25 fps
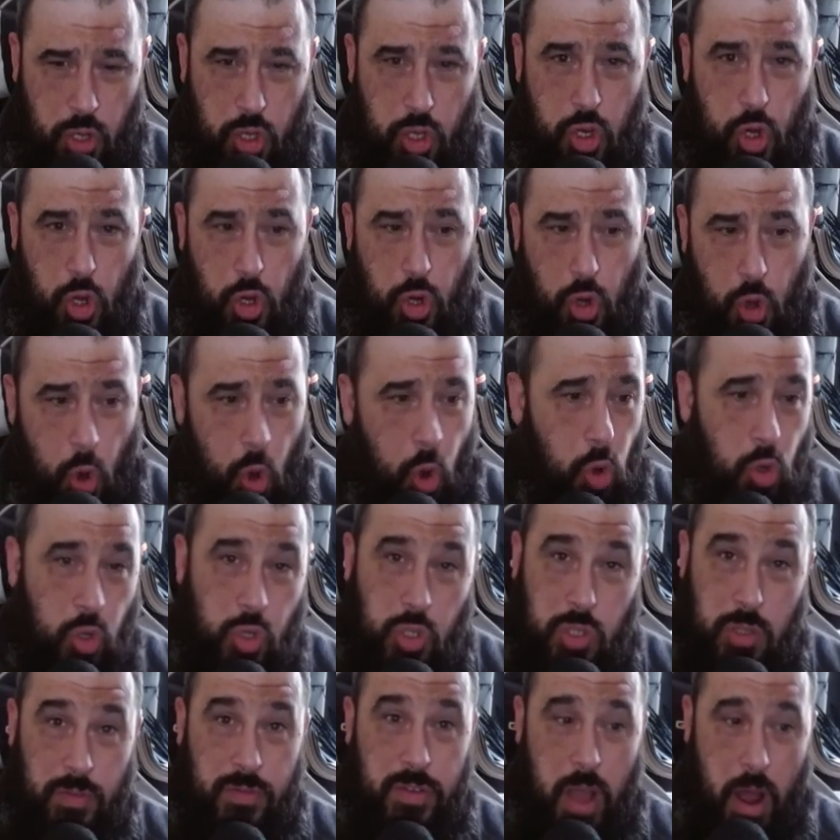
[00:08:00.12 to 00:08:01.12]
good
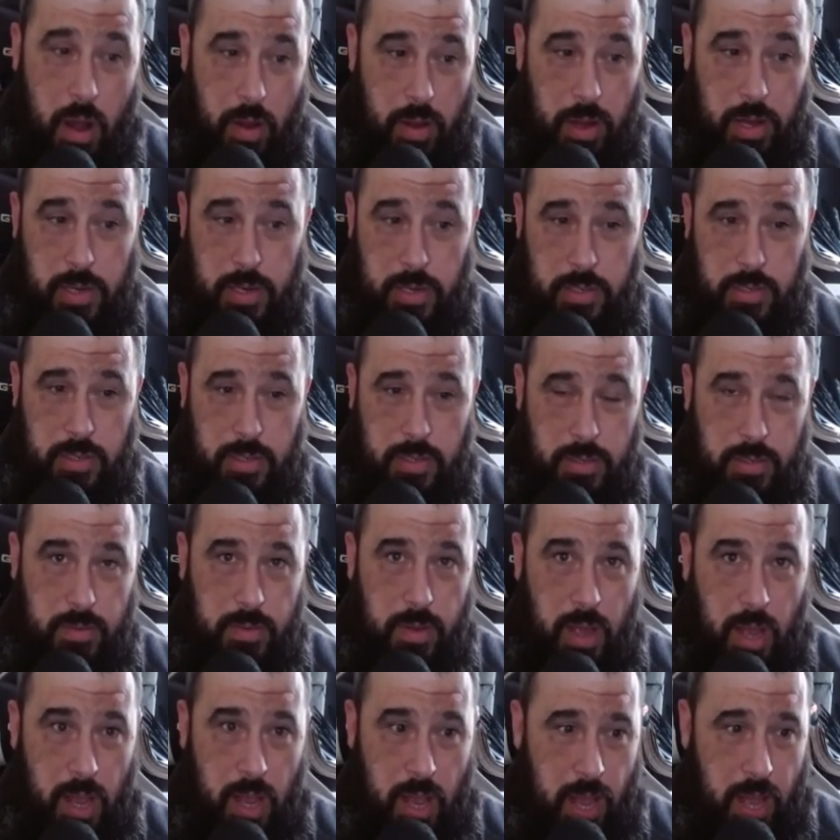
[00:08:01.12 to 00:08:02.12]
host of characters.
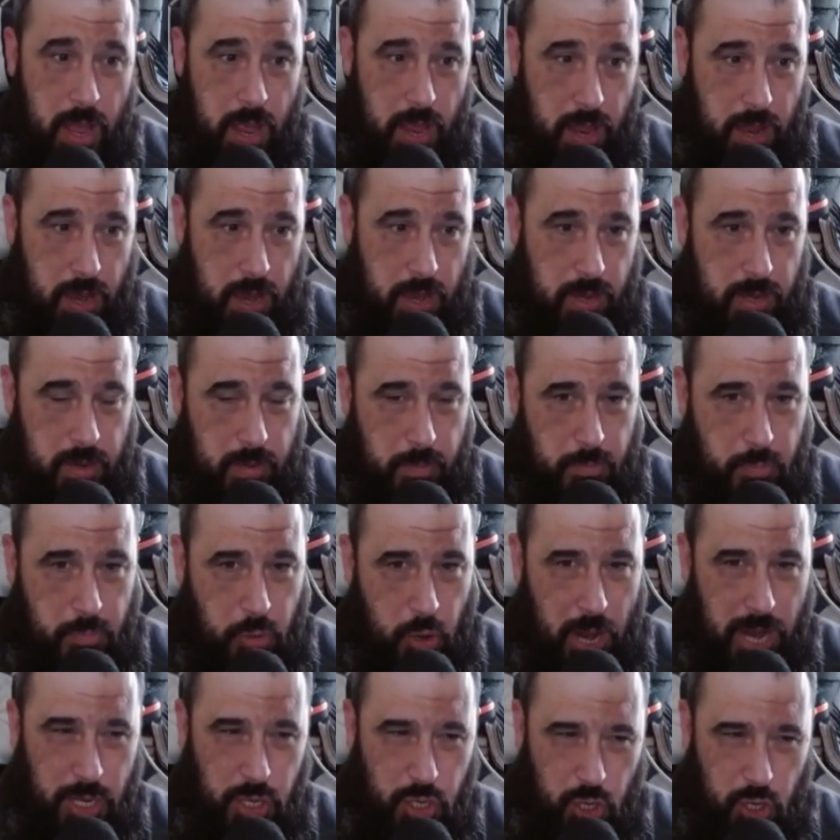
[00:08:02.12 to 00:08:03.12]
But
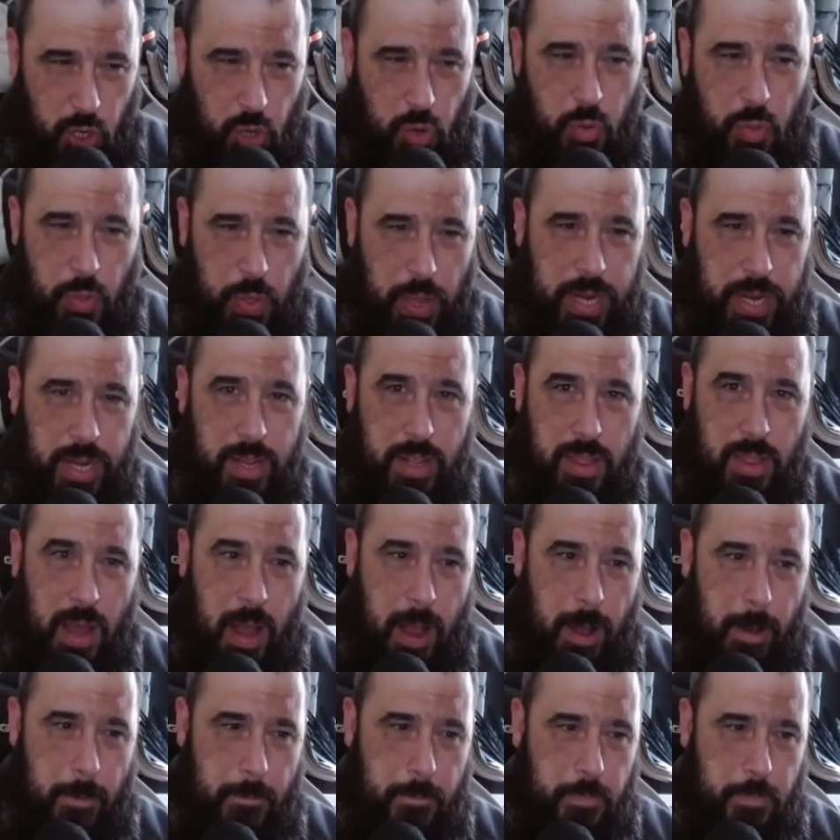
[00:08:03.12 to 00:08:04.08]
I do think that